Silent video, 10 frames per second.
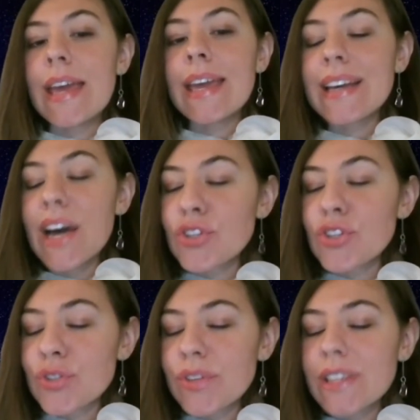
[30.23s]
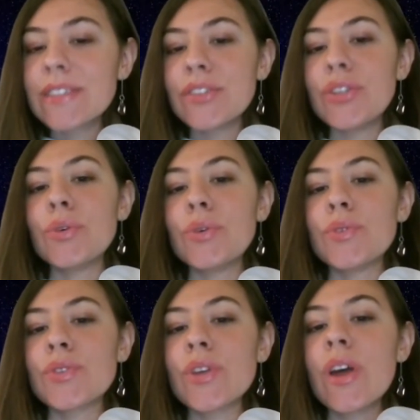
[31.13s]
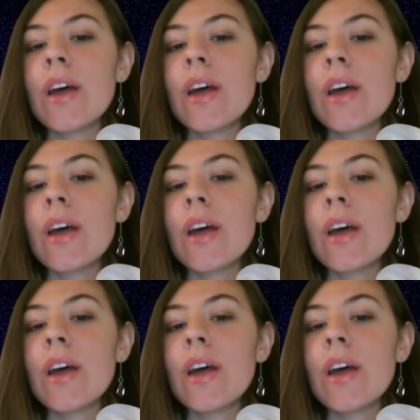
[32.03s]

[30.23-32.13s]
encourage greater use